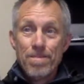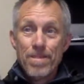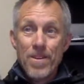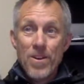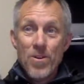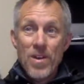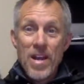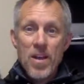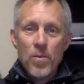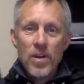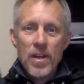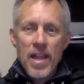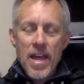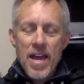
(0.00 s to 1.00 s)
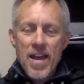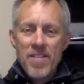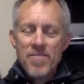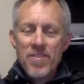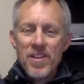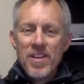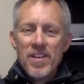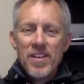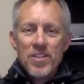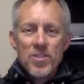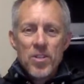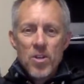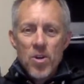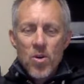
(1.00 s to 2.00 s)
All right, we're live.
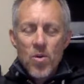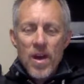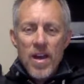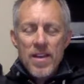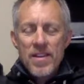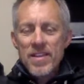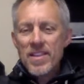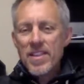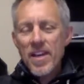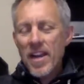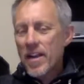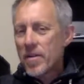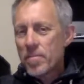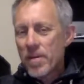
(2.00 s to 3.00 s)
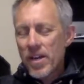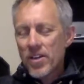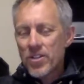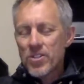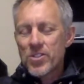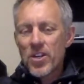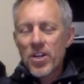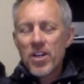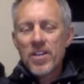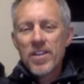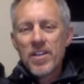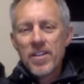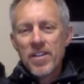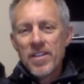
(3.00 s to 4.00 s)
So I thought I'd better start
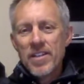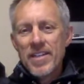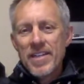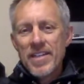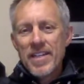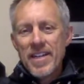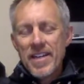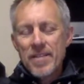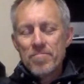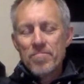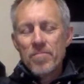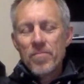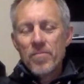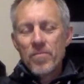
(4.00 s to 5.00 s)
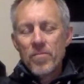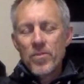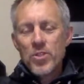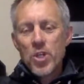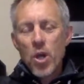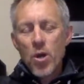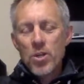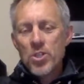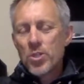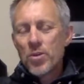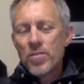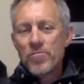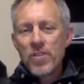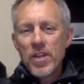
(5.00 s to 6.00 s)

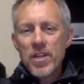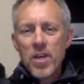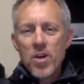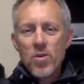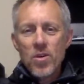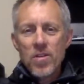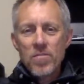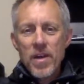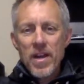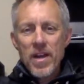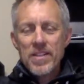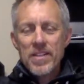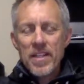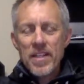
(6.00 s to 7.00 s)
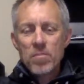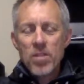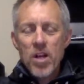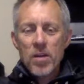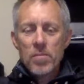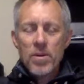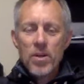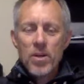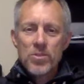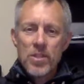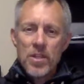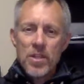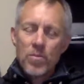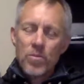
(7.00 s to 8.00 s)
shooting video of my daily blog posts,
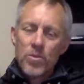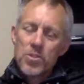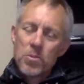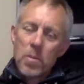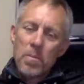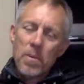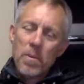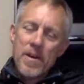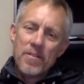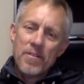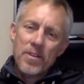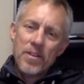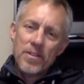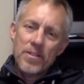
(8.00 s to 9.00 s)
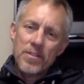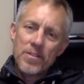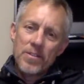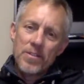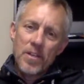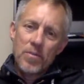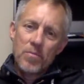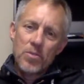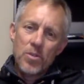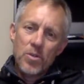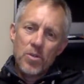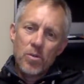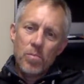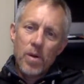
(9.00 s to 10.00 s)
and we'll strip them out and send them
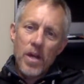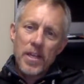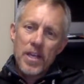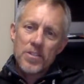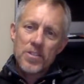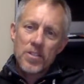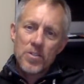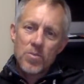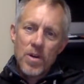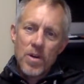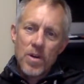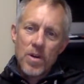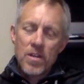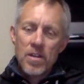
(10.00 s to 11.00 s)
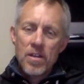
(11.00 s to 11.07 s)
to podcasting as well.